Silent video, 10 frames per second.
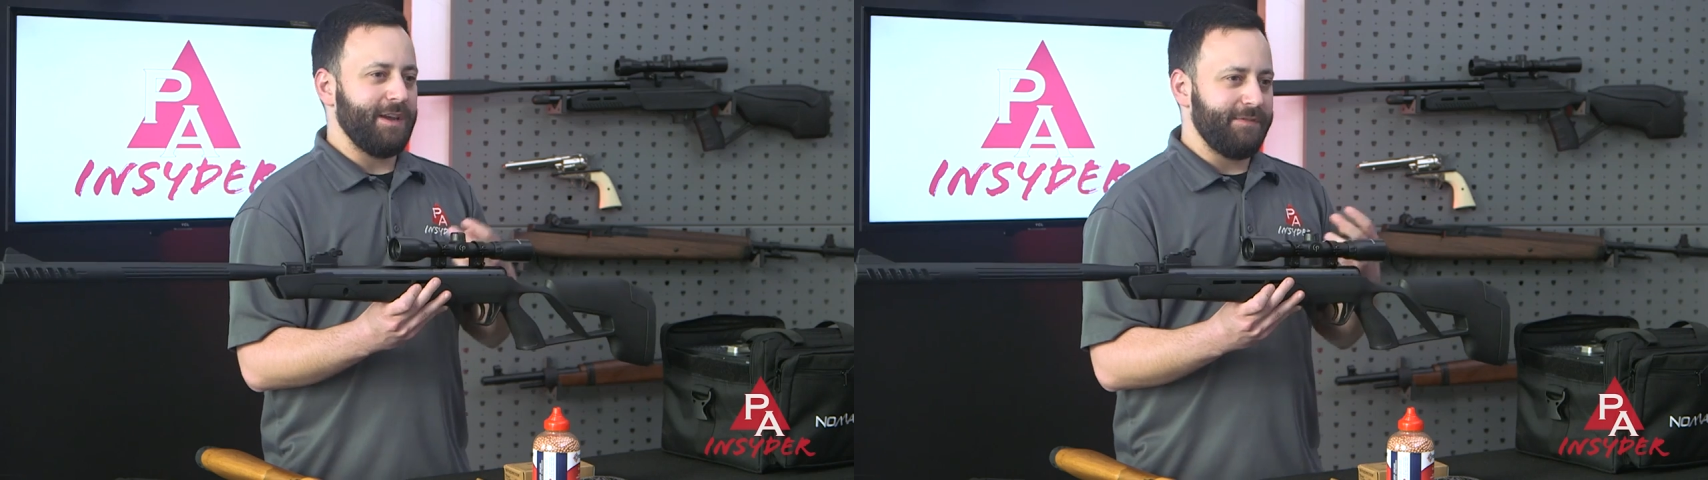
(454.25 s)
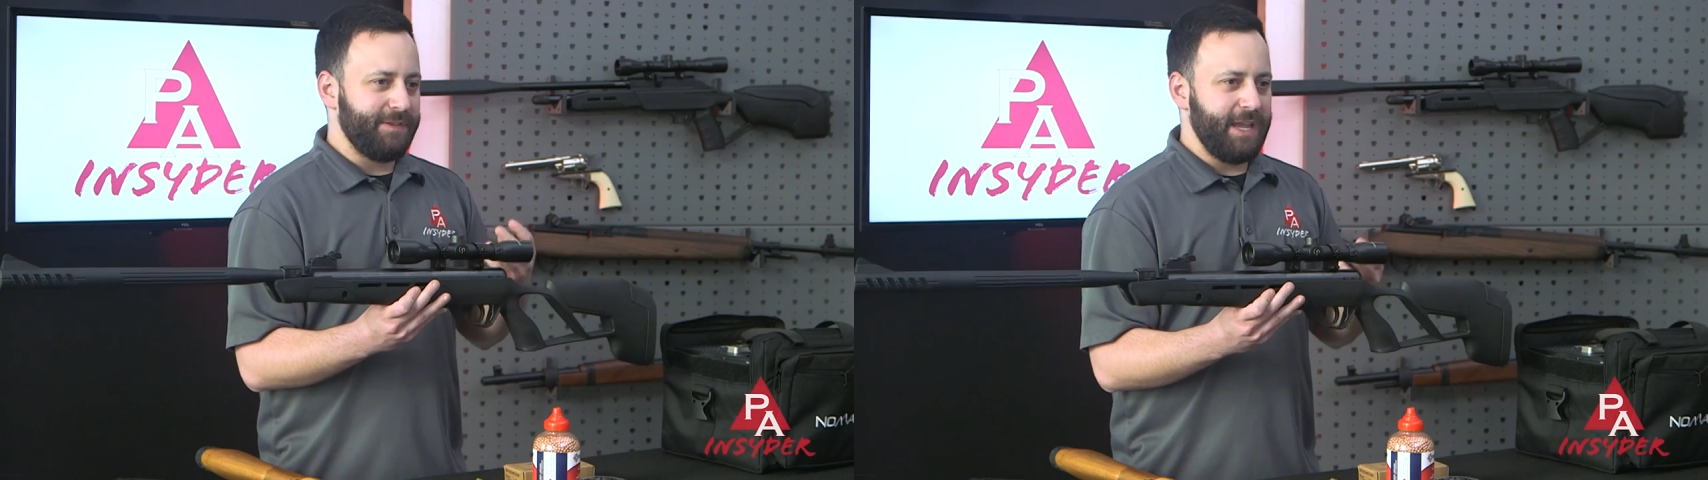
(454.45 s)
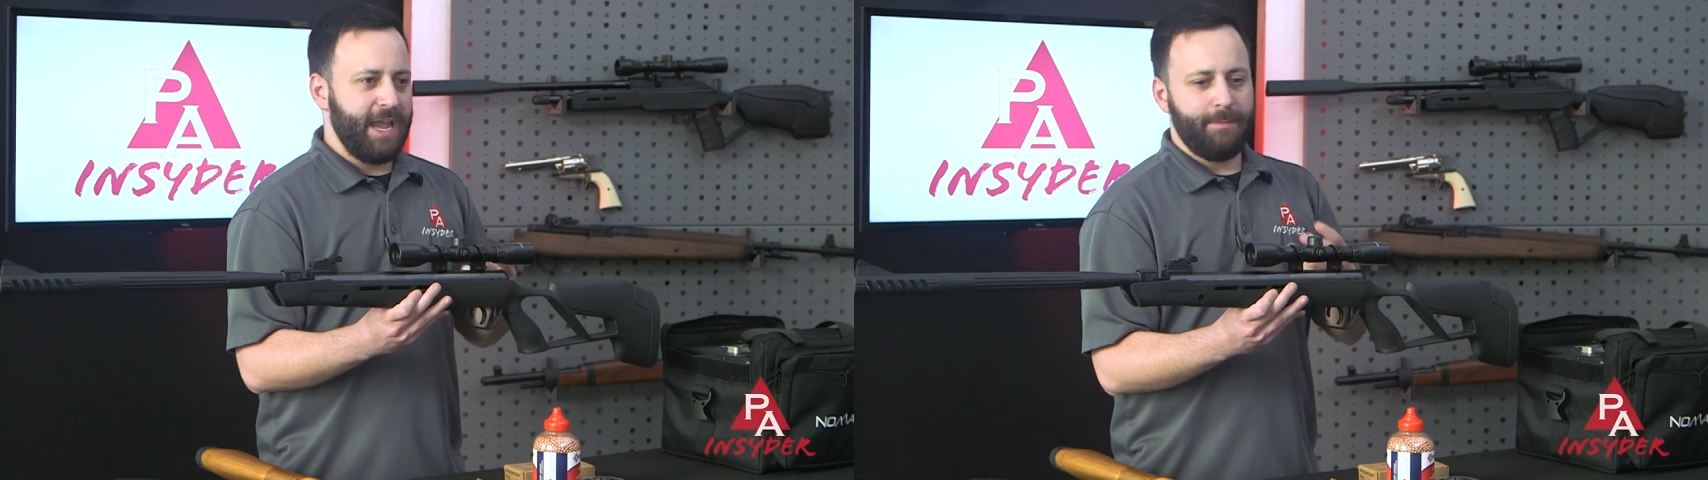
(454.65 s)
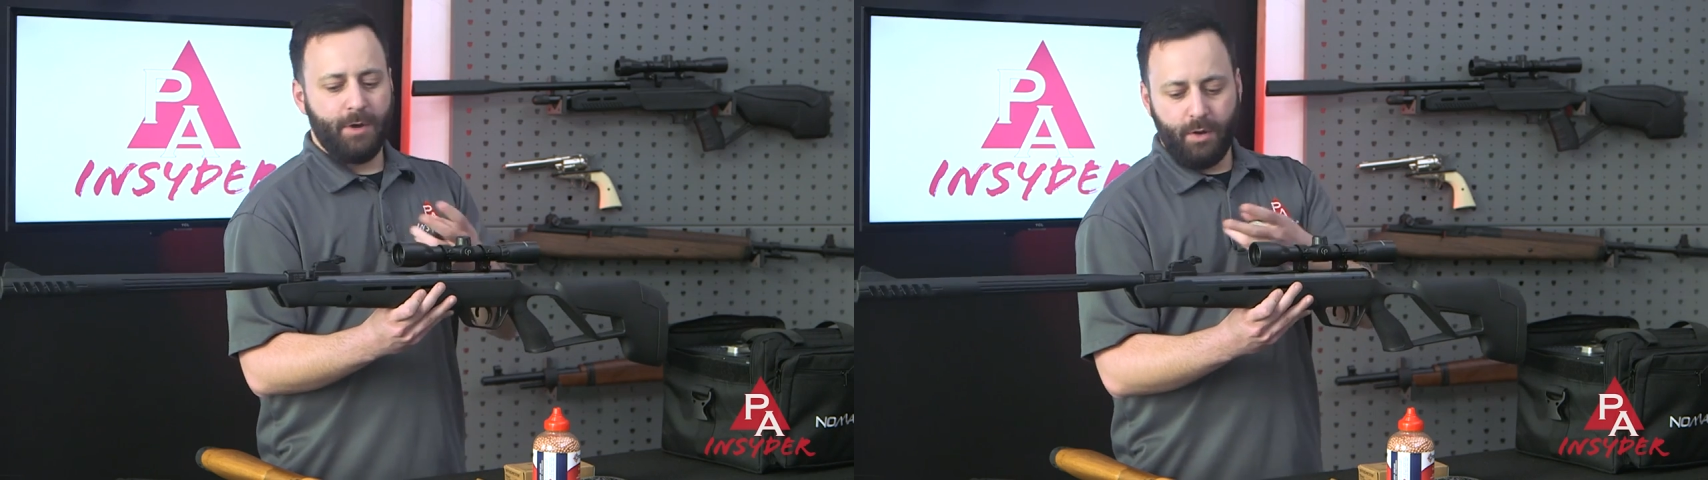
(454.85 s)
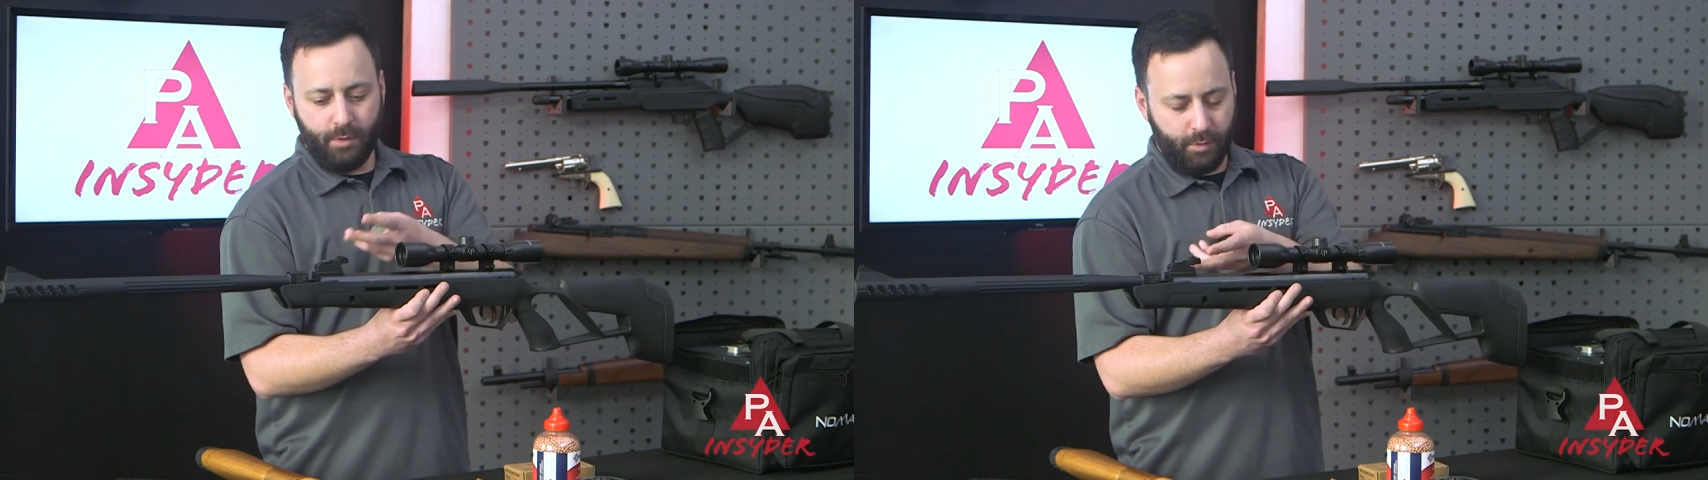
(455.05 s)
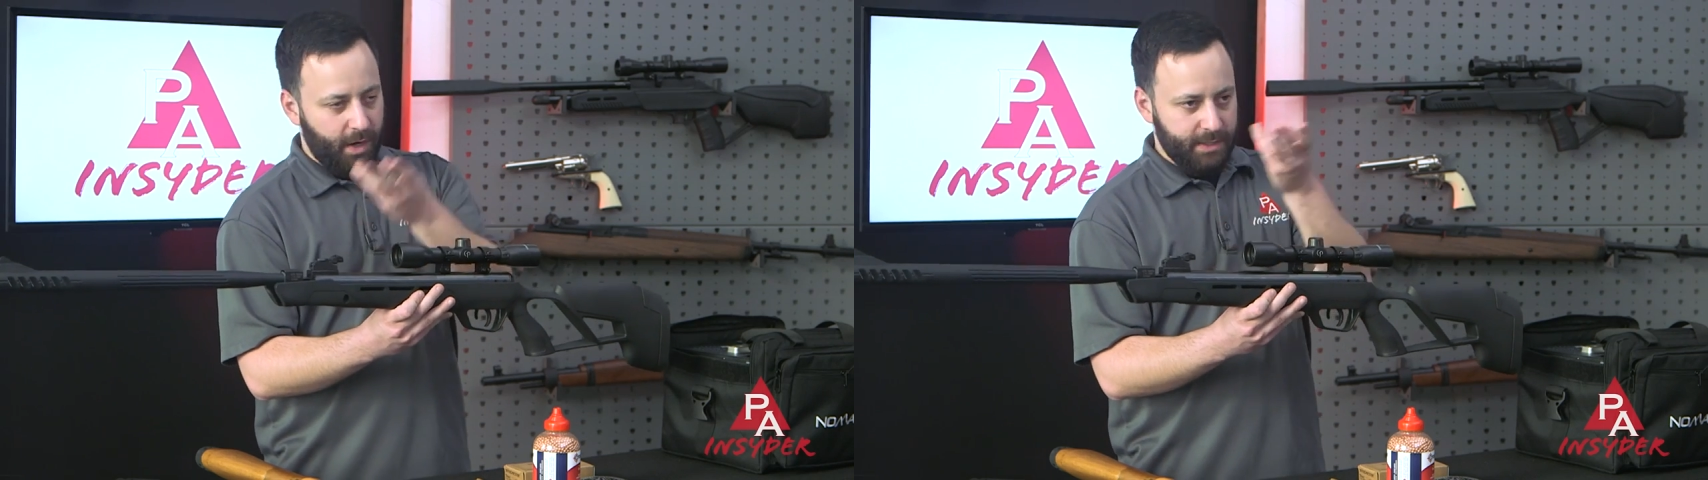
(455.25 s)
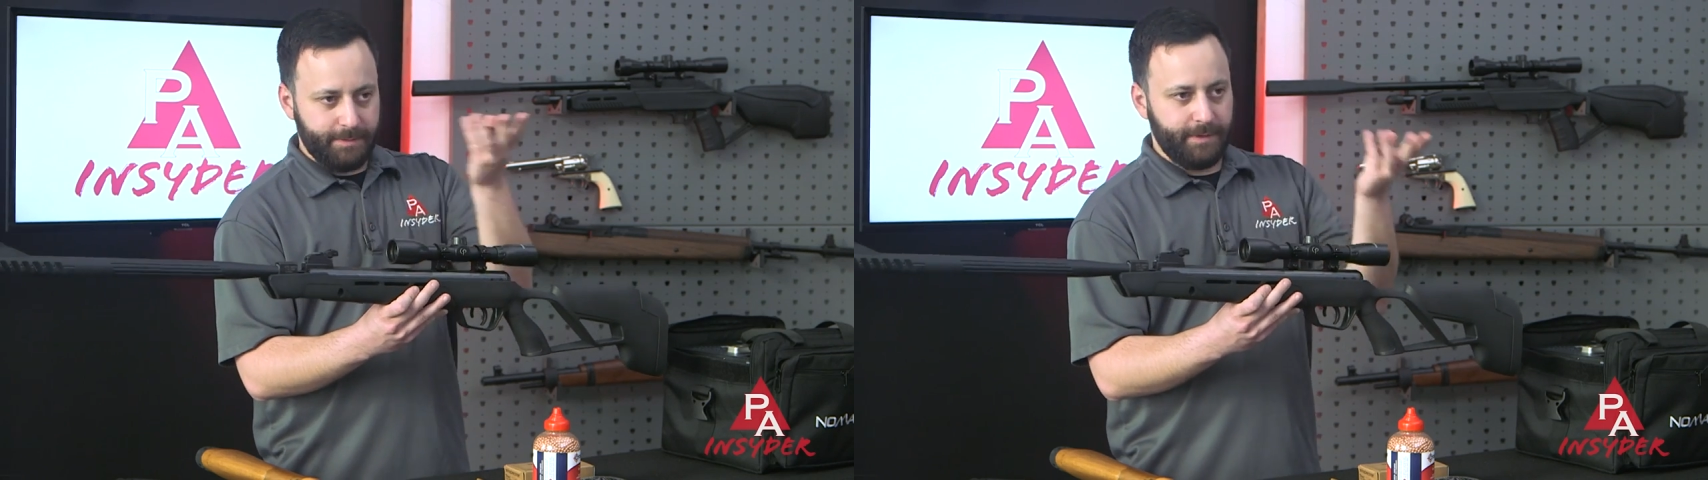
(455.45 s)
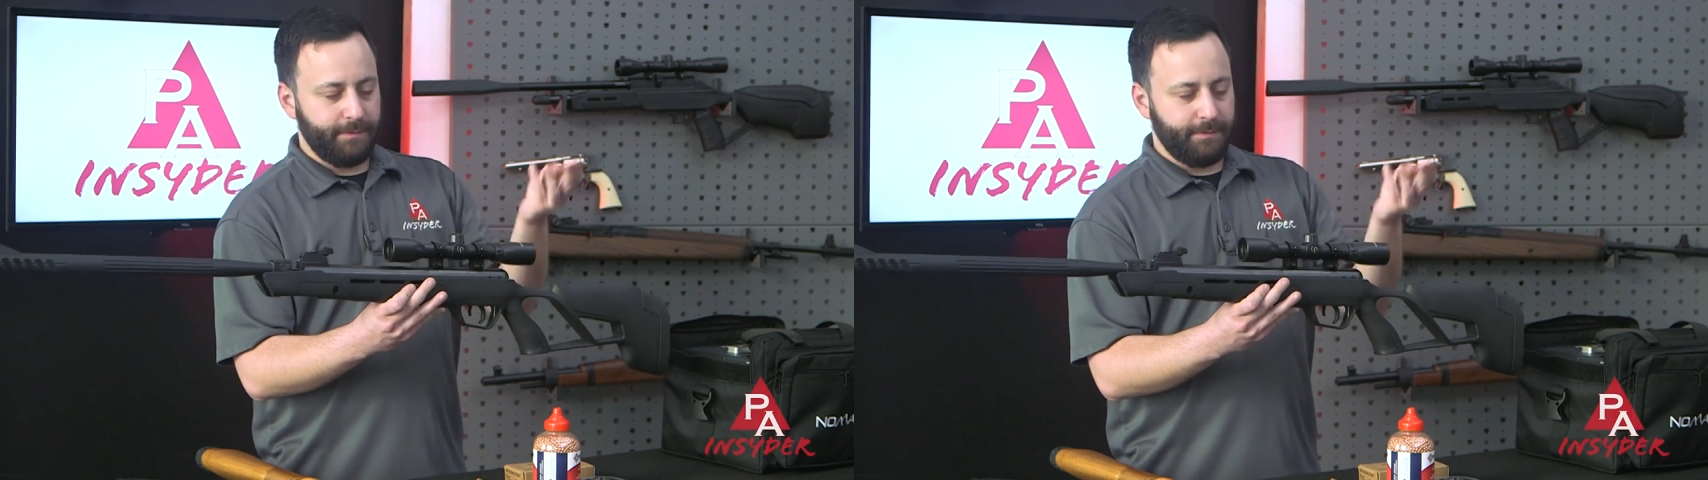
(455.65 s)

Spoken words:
You have Gammo, Crosman,